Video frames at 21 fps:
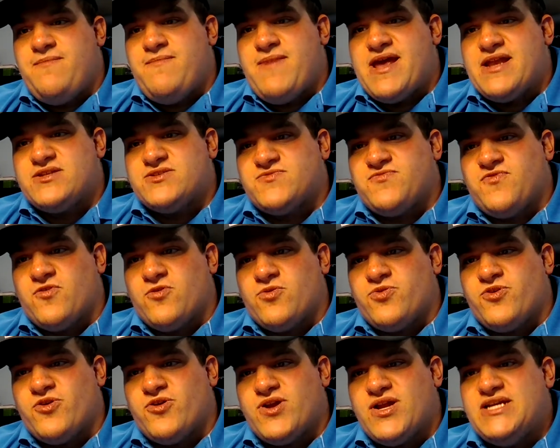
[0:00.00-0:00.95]
Mickey Mantle's
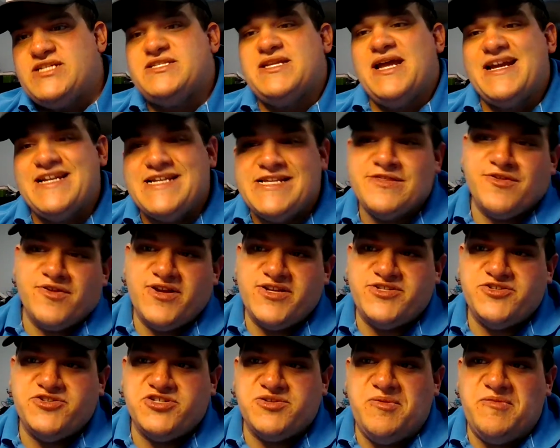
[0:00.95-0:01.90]
430,
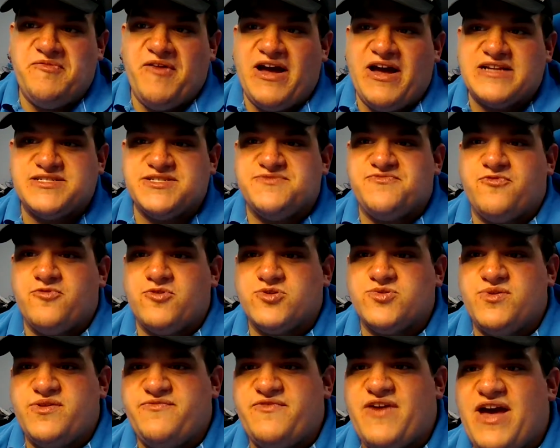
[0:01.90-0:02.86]
1932 Jimmy Fox's
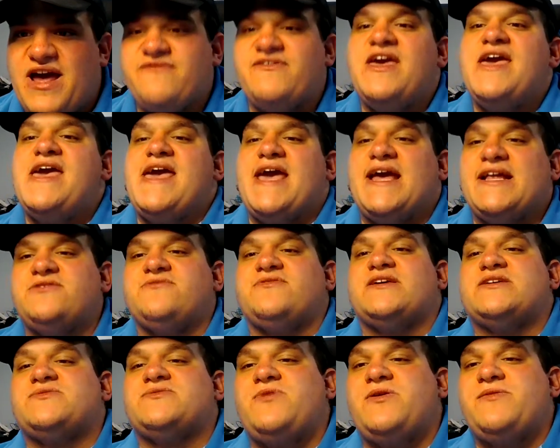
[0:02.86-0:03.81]
425, and
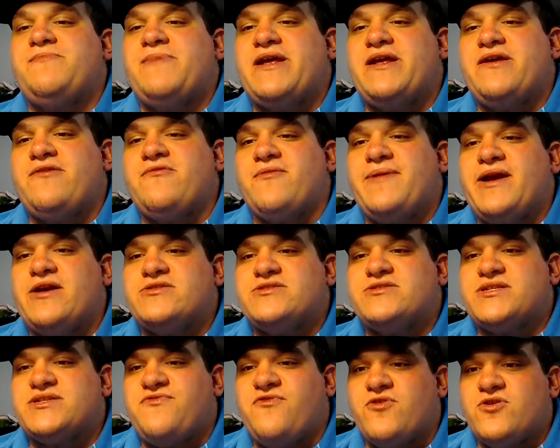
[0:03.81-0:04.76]
2001 Manny
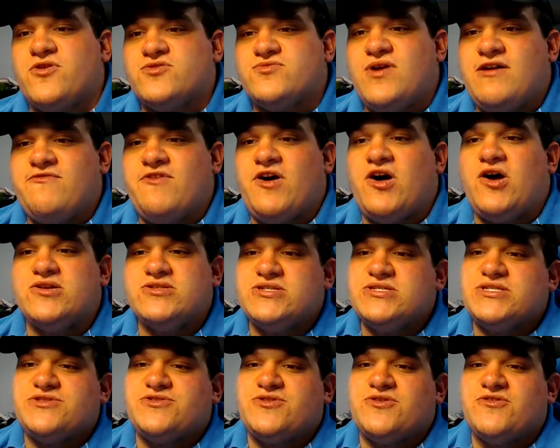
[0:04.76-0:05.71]
Ramirez's 412.
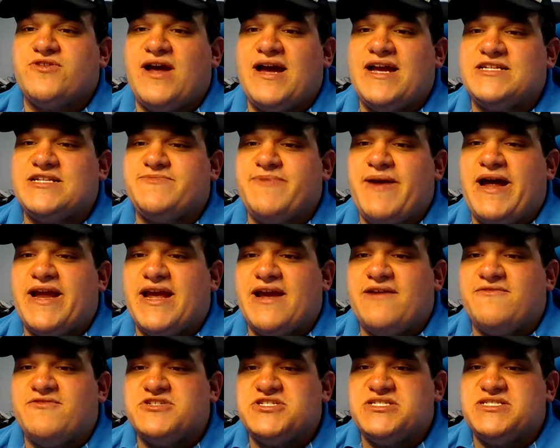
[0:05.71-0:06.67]
Also, his 3rd highest
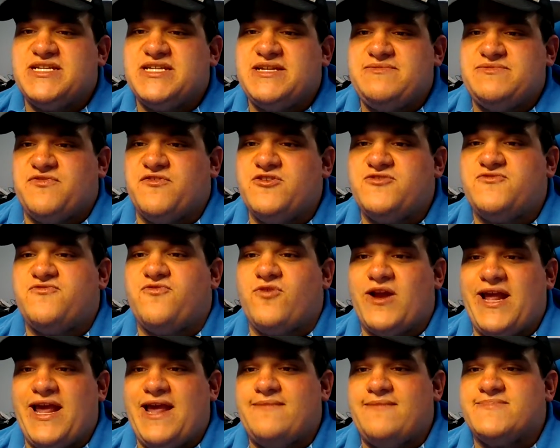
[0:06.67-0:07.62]
batting average in the team's first
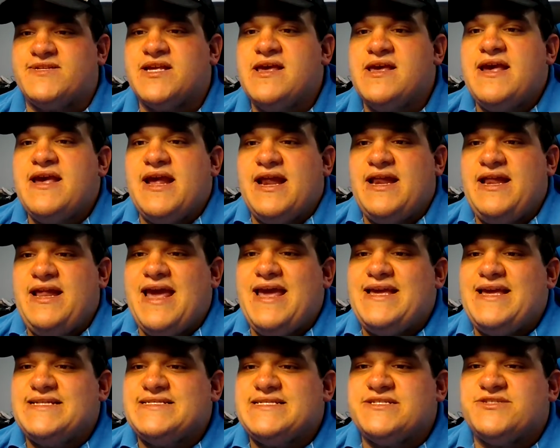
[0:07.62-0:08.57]
40 games in
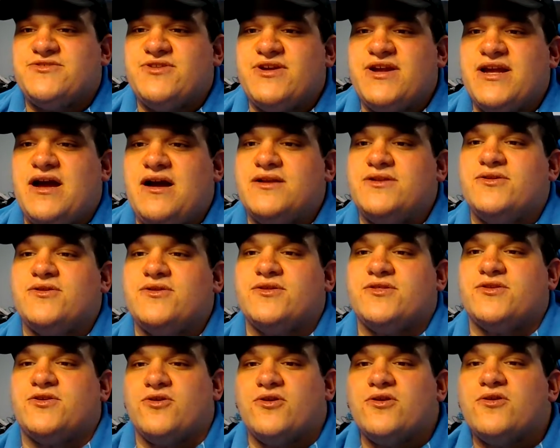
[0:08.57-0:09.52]
Yankees history
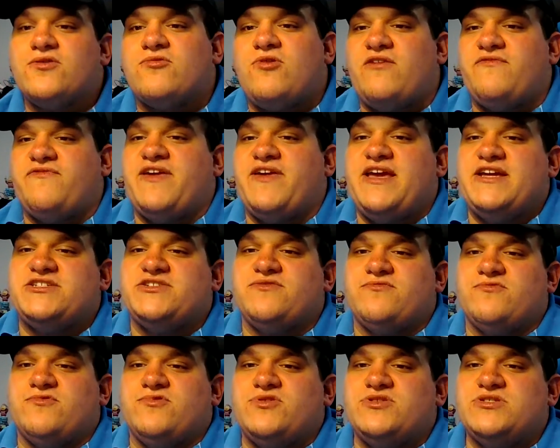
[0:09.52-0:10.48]
under the current
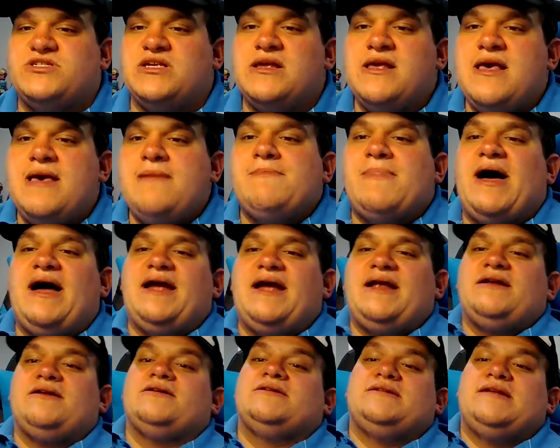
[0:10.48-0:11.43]
qualification rules,
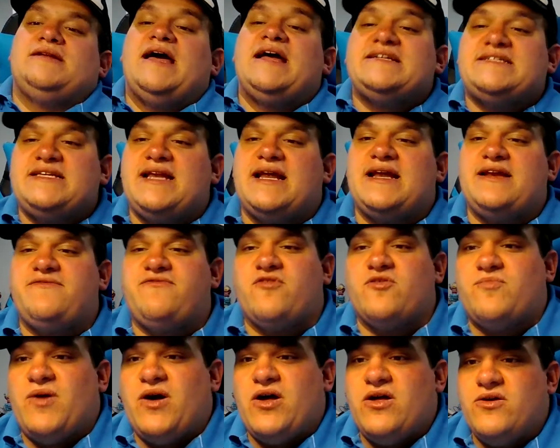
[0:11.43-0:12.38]
behind
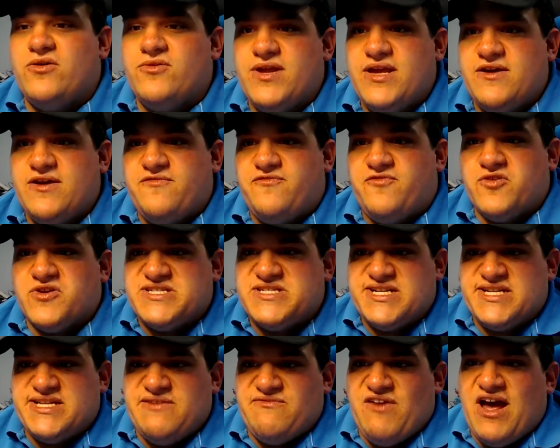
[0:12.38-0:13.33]
1994 Paul O'Neill
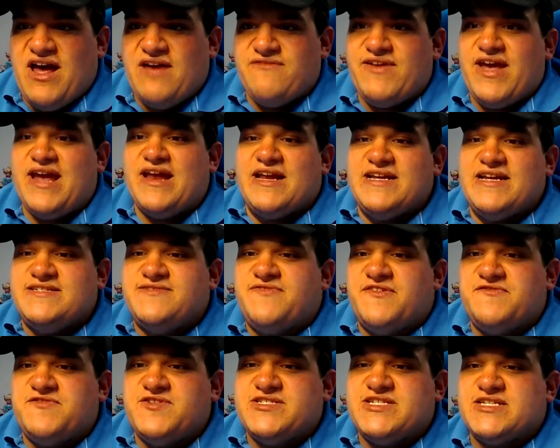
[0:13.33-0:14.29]
465 and
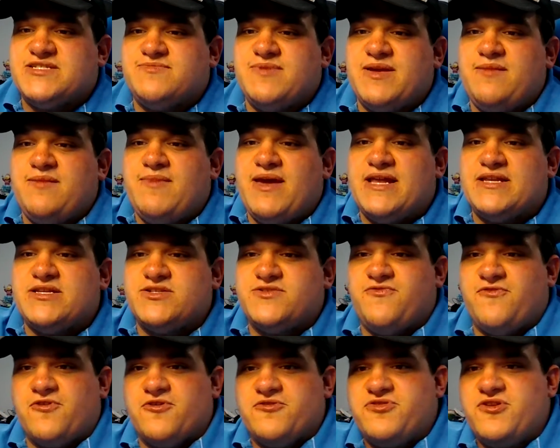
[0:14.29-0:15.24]
1956 Mickey
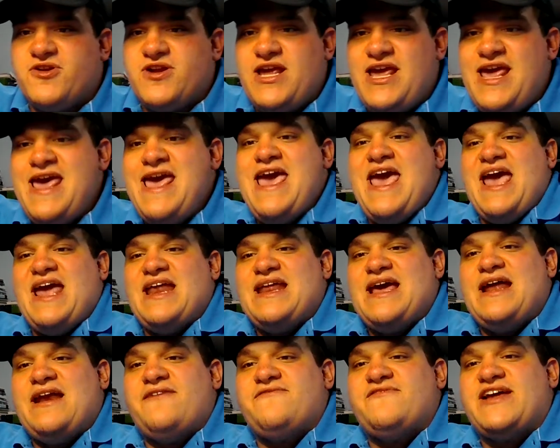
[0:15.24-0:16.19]
Mantle's 430,
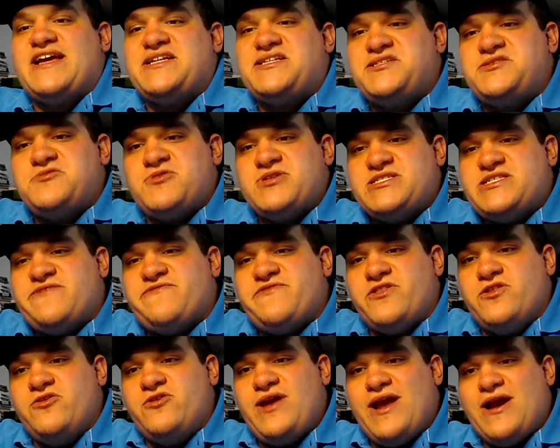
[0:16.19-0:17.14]
and ahead of
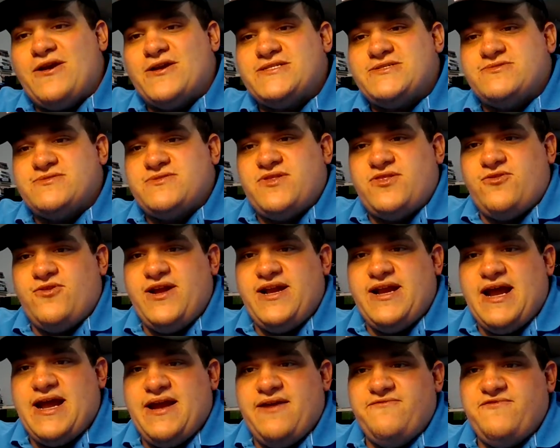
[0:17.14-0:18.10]
1927 Lou Gehrig's
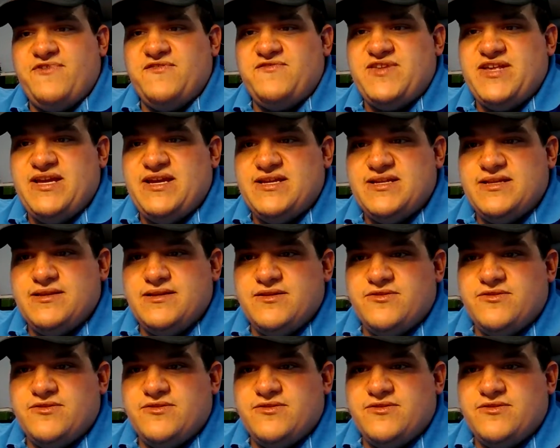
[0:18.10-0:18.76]
397.